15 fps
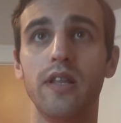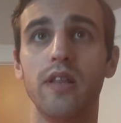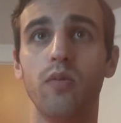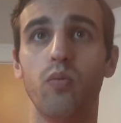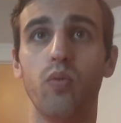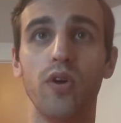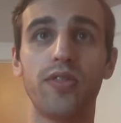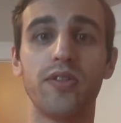
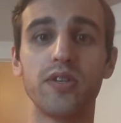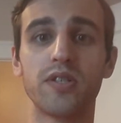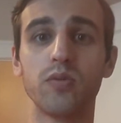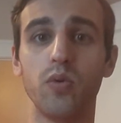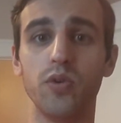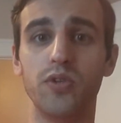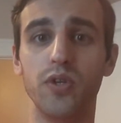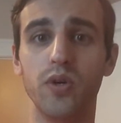what this
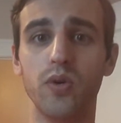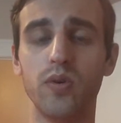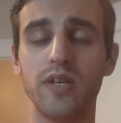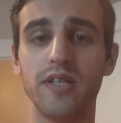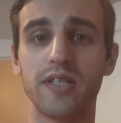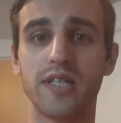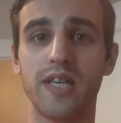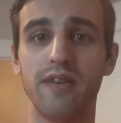will do
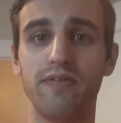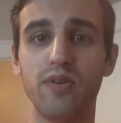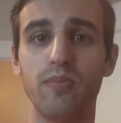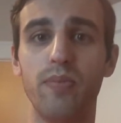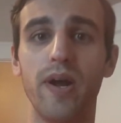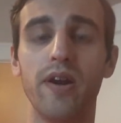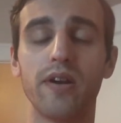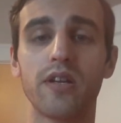is give you
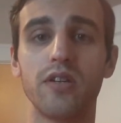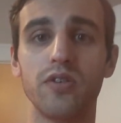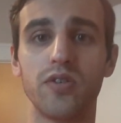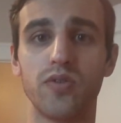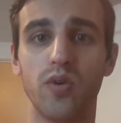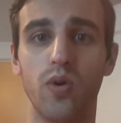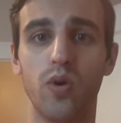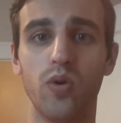better
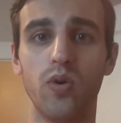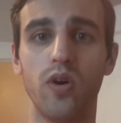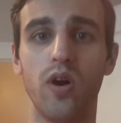control